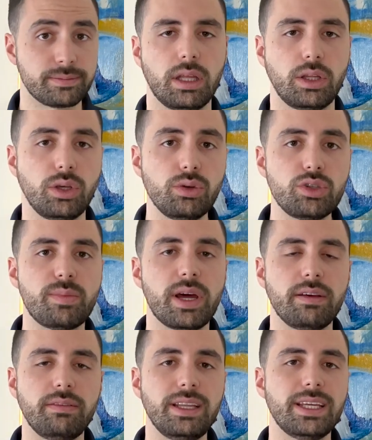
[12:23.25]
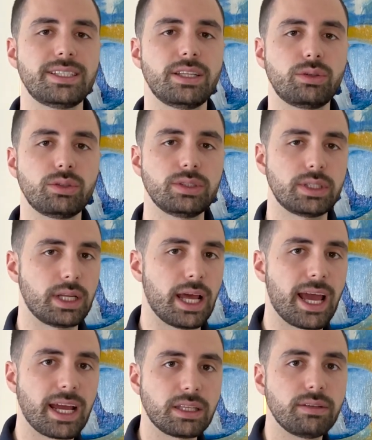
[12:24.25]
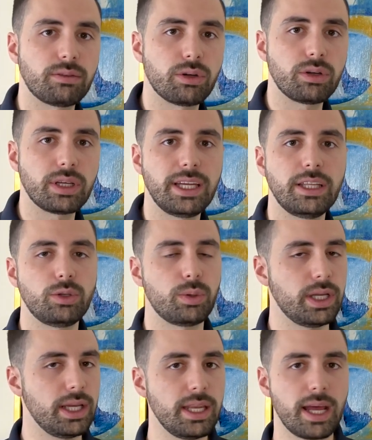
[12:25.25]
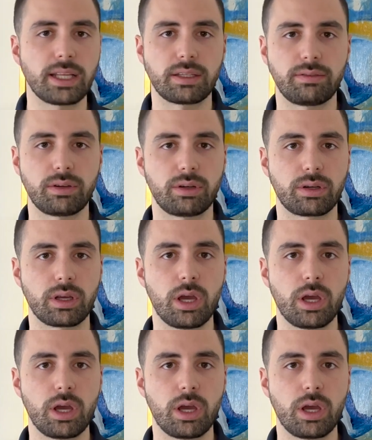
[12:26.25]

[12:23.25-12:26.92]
The huge benefit is it turns an active cook into an inactive cook,